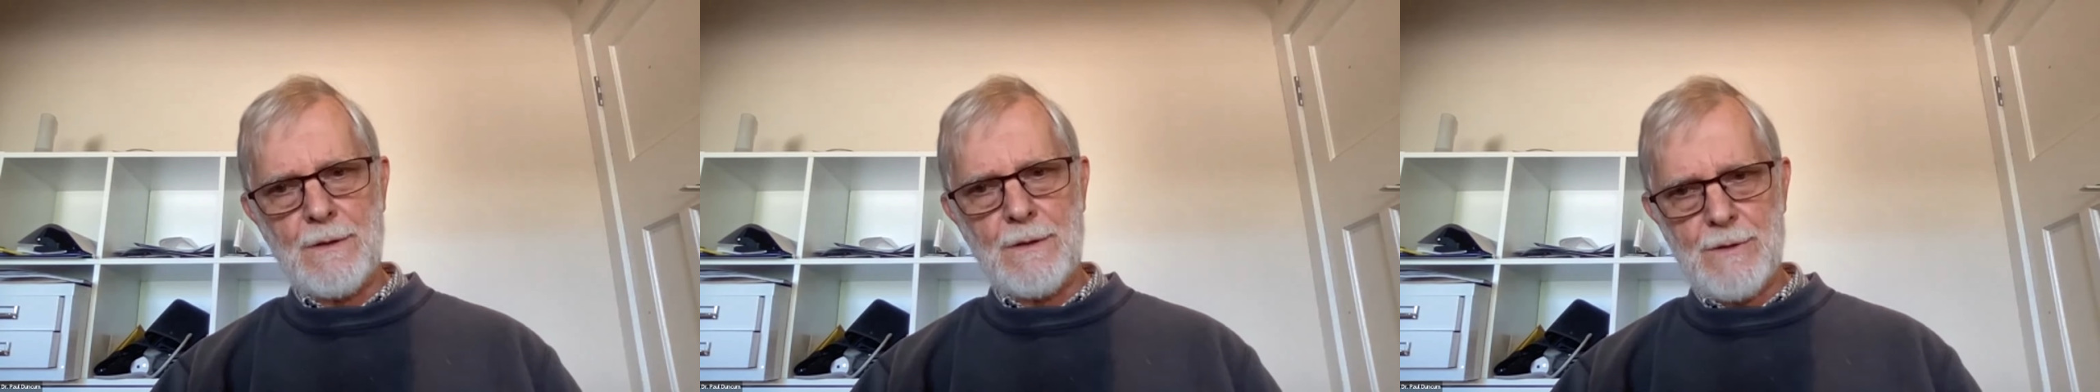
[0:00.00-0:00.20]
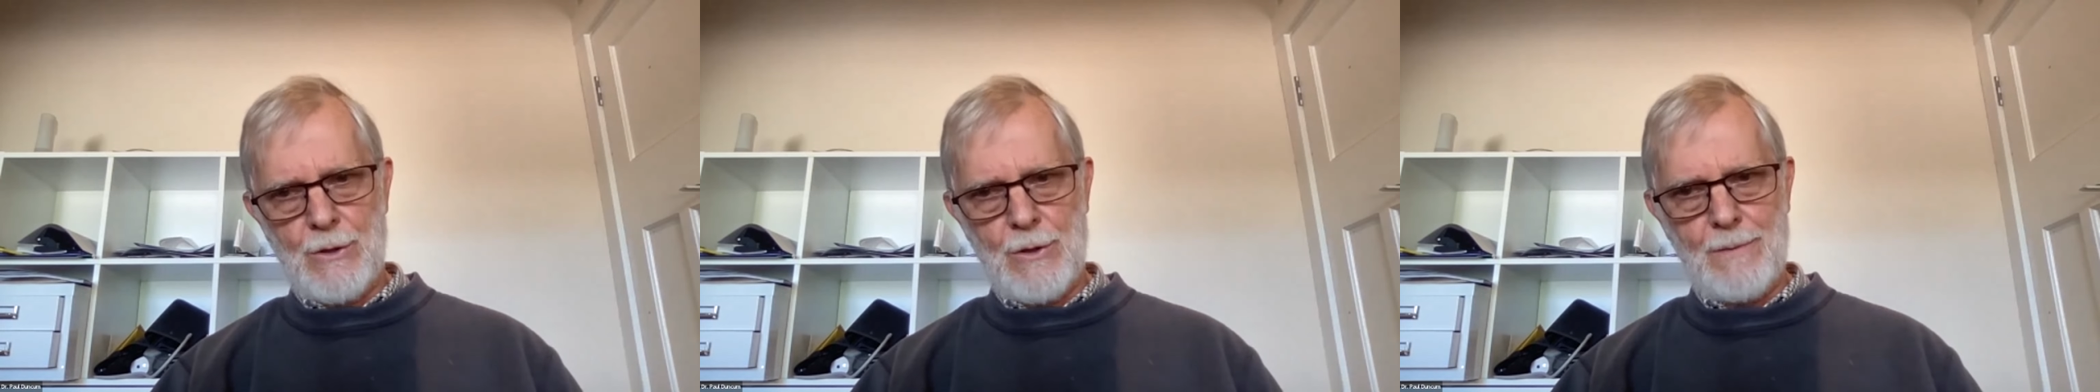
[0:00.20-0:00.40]

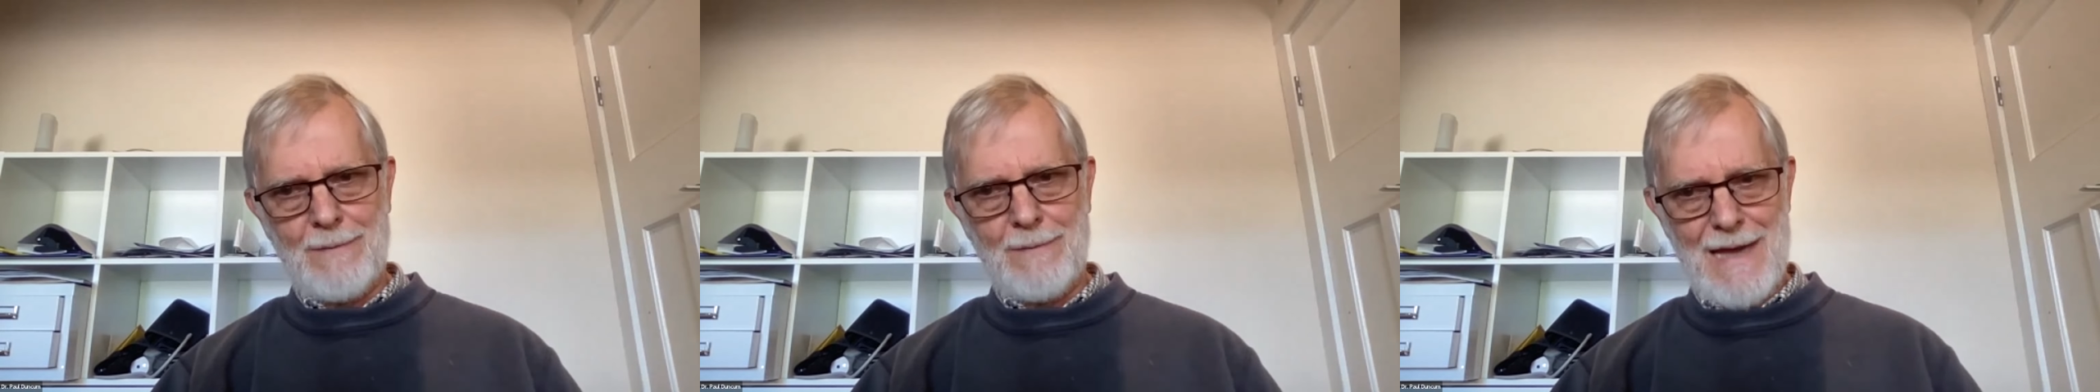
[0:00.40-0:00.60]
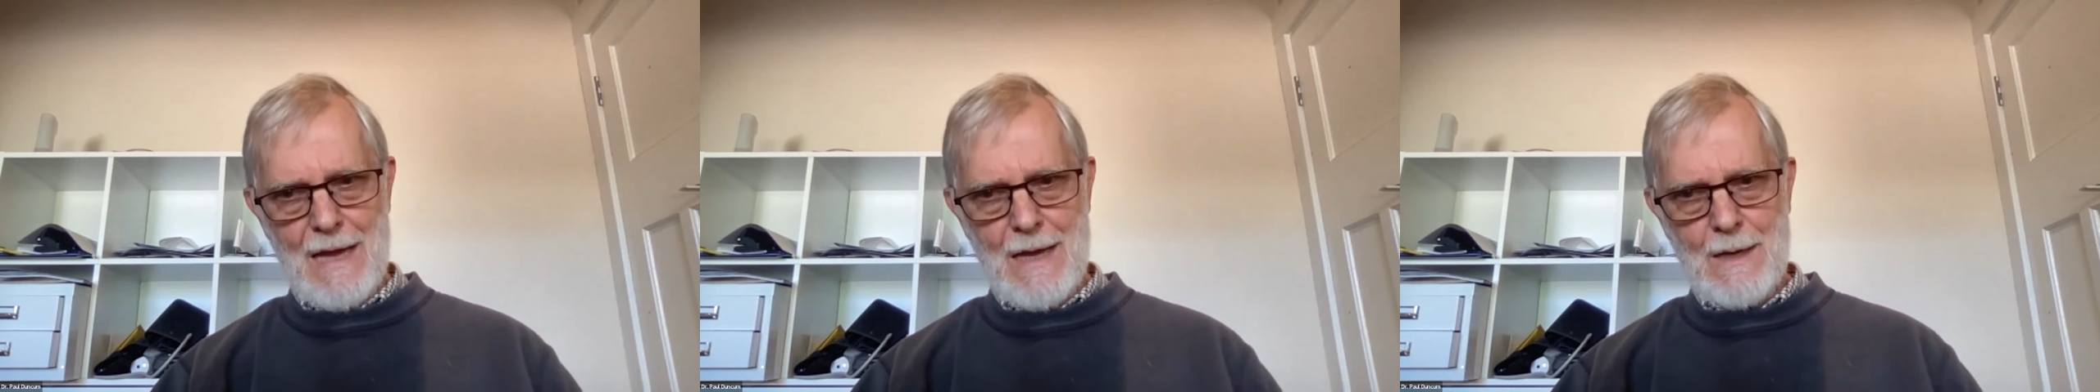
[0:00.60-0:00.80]
the term
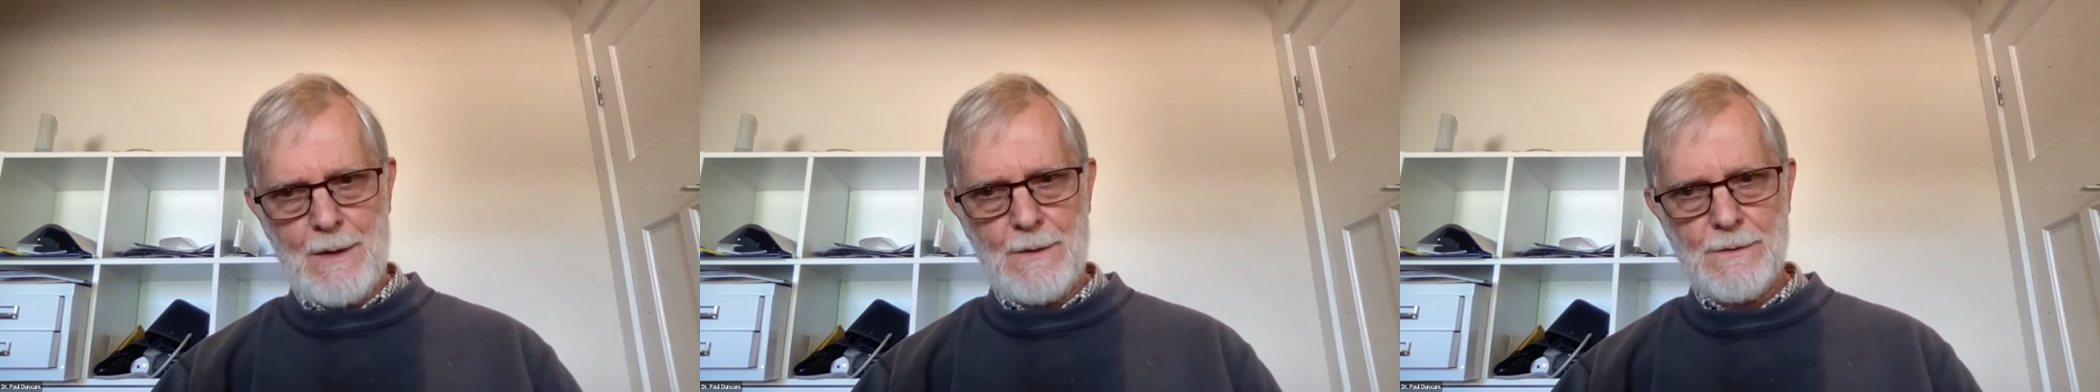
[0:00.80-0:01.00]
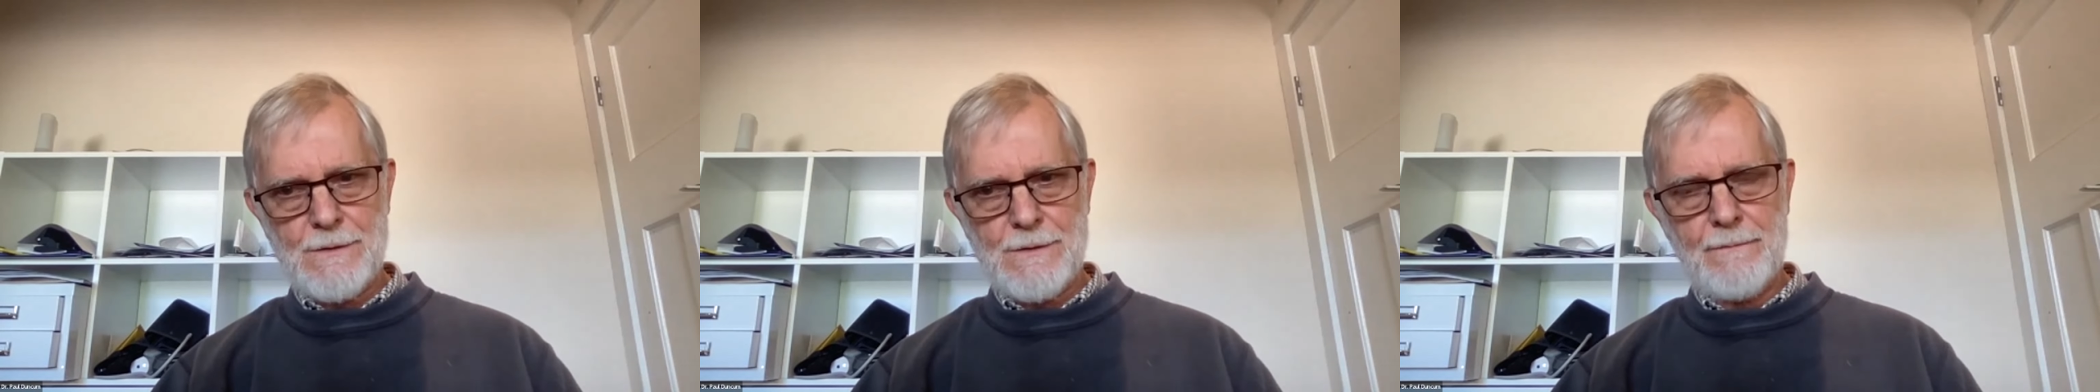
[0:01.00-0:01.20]

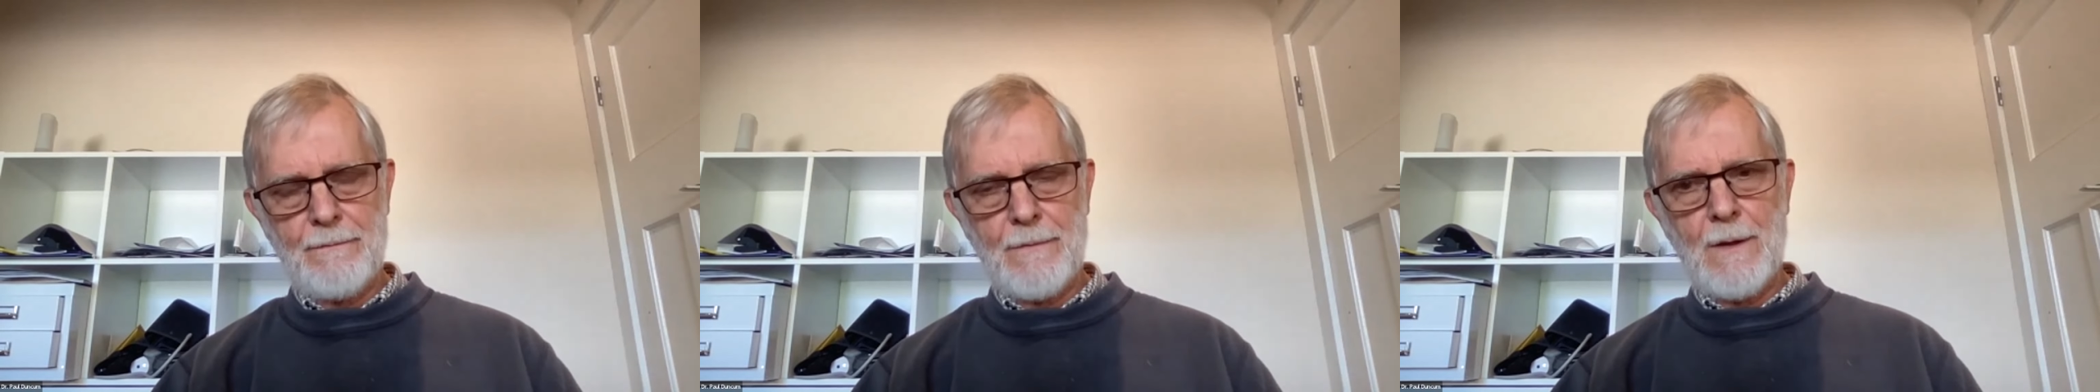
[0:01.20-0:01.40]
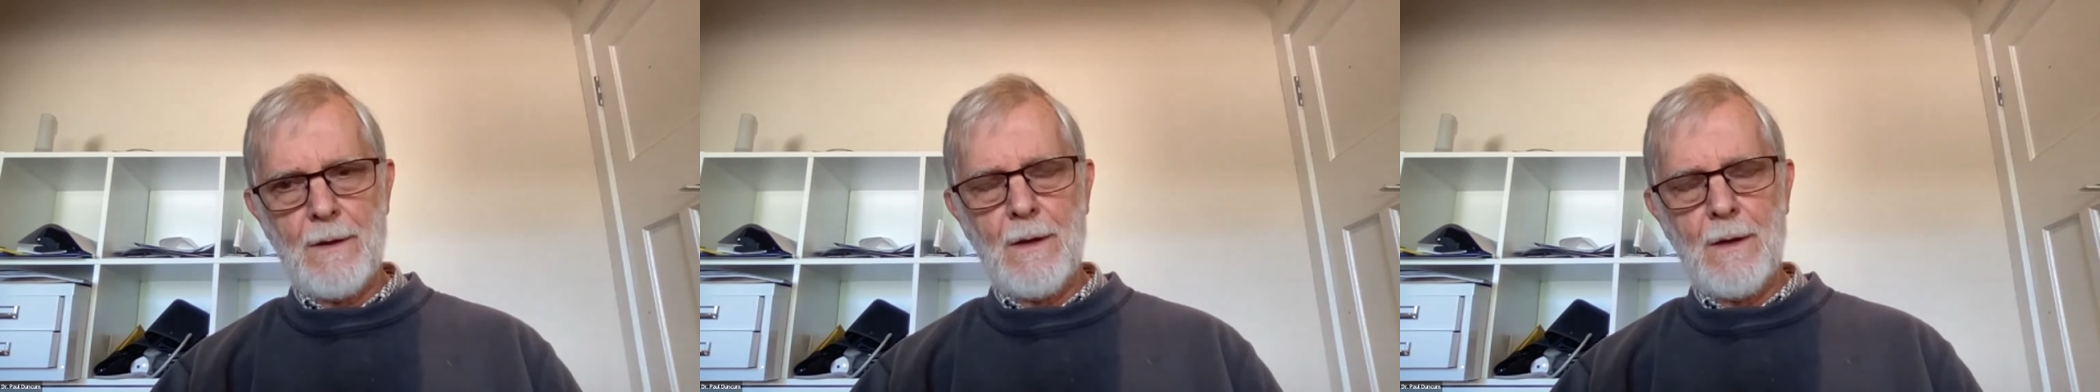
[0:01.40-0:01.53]
gaze.